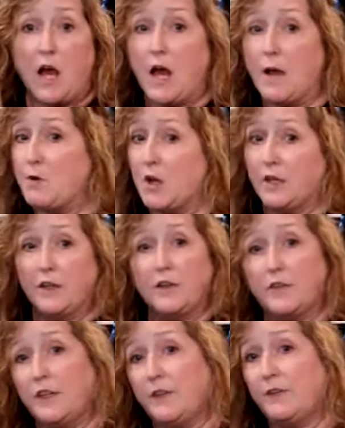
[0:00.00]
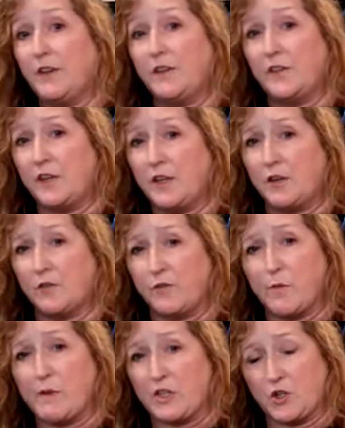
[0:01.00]
I'm not going to leave these in here
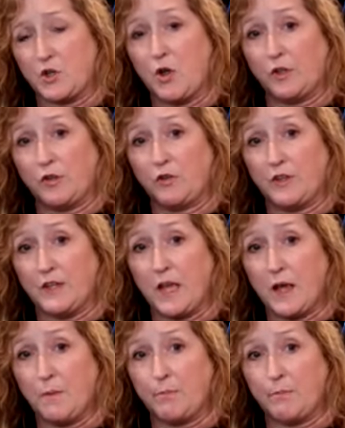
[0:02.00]
for much longer than that